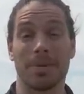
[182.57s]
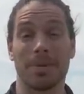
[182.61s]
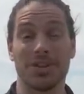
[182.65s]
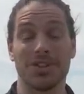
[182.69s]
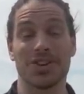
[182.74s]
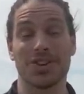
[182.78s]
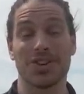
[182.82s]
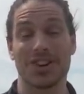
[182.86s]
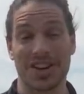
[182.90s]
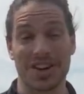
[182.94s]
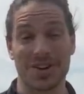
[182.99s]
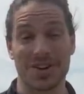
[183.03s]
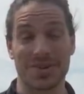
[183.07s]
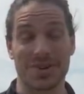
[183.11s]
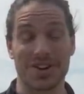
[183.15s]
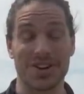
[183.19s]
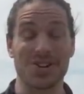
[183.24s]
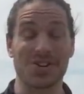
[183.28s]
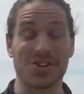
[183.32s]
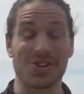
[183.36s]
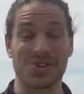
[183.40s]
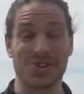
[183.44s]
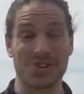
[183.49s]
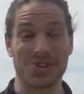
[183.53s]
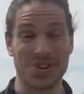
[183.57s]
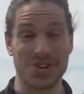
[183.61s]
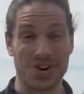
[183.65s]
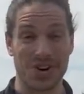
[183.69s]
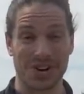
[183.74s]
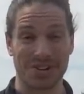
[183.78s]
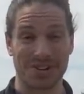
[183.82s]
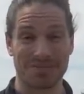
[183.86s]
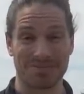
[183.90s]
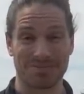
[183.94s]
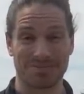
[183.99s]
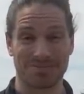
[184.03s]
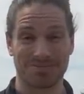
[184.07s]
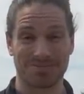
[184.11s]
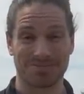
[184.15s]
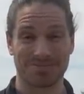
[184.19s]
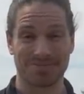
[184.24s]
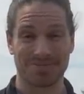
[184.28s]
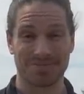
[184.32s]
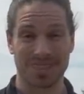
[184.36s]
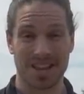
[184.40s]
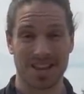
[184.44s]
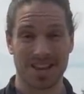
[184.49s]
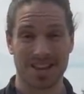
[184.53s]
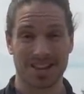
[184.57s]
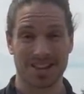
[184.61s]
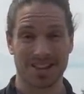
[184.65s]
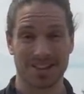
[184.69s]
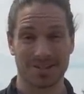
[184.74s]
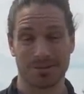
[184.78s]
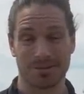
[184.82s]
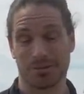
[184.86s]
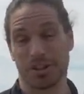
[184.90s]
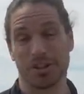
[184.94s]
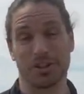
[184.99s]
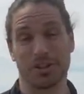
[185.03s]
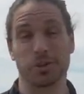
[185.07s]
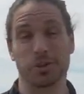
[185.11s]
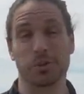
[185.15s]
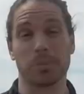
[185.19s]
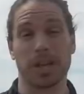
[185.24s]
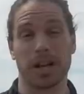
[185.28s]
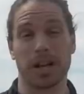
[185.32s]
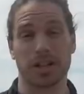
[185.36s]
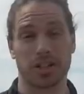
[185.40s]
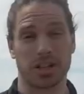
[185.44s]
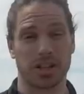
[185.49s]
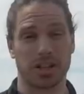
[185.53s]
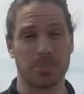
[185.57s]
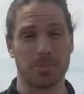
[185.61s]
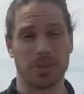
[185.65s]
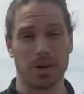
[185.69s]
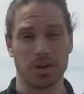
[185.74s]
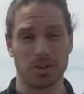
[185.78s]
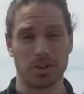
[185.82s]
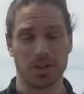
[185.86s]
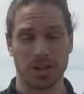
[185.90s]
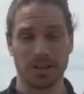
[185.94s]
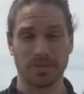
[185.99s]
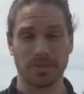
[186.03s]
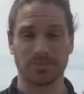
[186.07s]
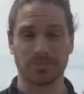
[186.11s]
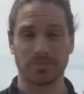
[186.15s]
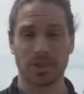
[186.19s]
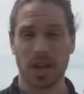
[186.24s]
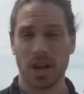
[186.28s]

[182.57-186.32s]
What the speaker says: in your area or not, with a little blushing emoji.